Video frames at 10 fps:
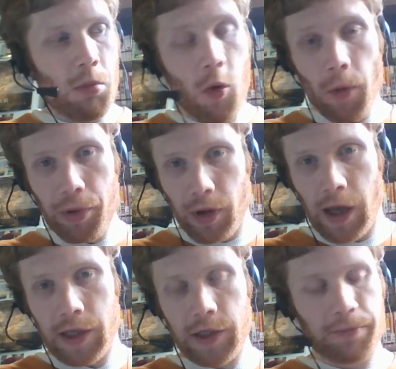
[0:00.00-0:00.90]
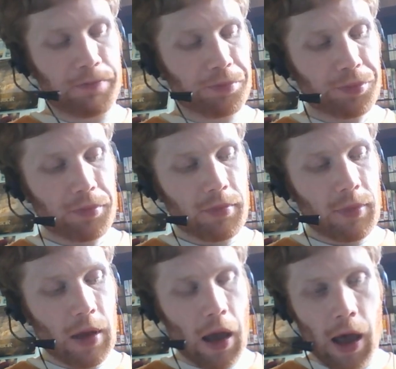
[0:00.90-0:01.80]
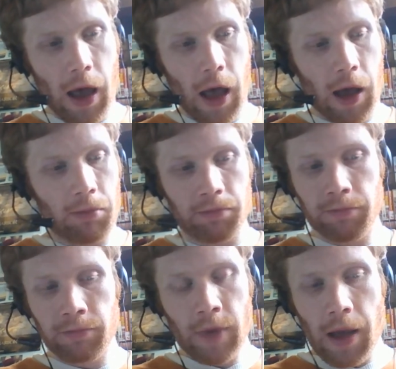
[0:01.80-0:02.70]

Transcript: More police, um,